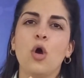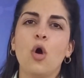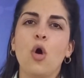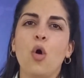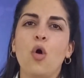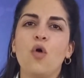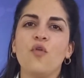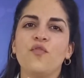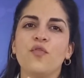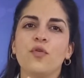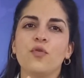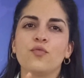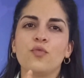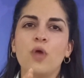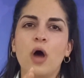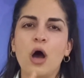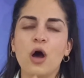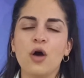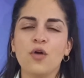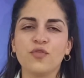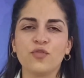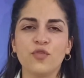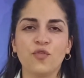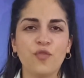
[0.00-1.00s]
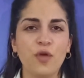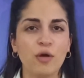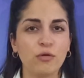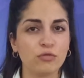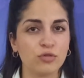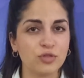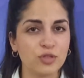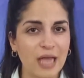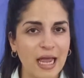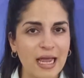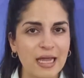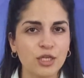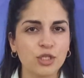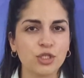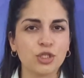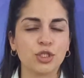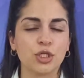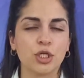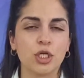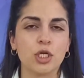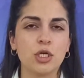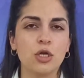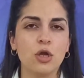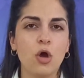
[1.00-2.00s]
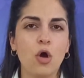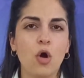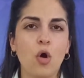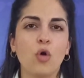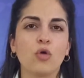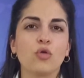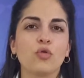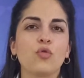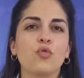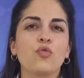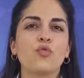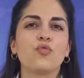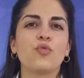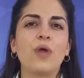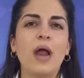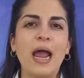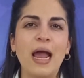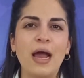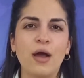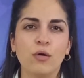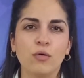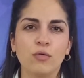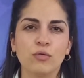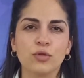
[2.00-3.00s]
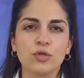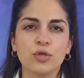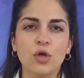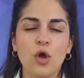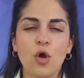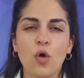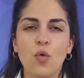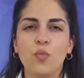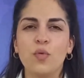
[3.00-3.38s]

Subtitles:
of a raft foundation on ground